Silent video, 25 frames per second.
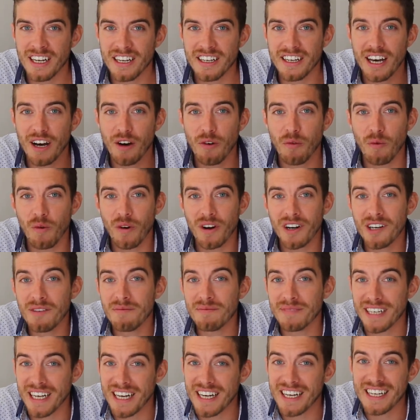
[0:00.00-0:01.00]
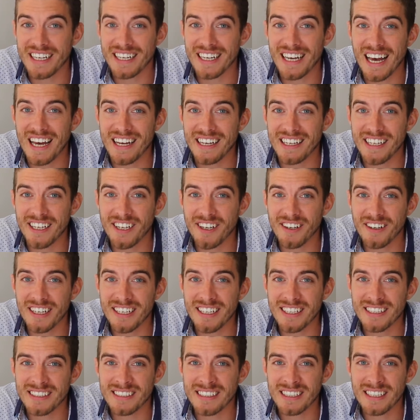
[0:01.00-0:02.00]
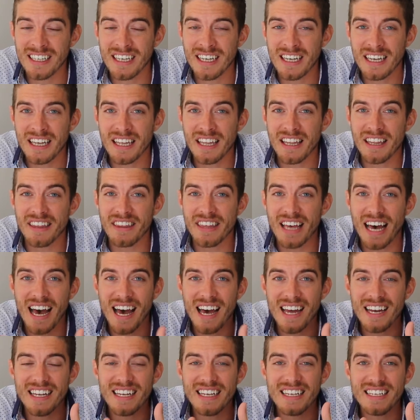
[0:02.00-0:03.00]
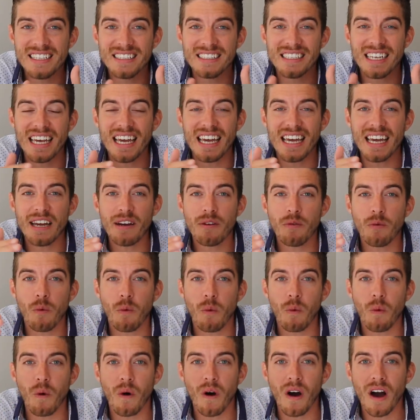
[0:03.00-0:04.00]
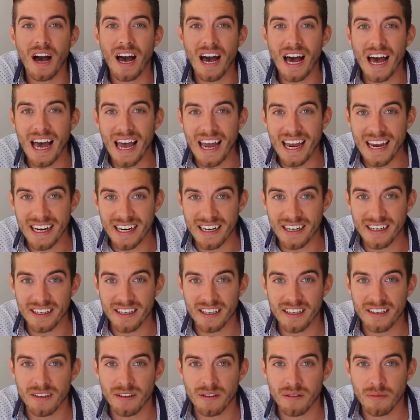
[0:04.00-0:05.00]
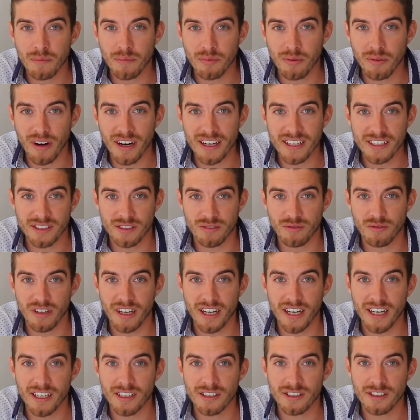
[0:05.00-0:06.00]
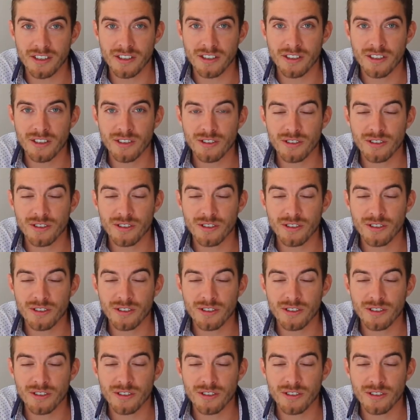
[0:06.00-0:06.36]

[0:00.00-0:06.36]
Now what I'm getting at here is that is a wide price range.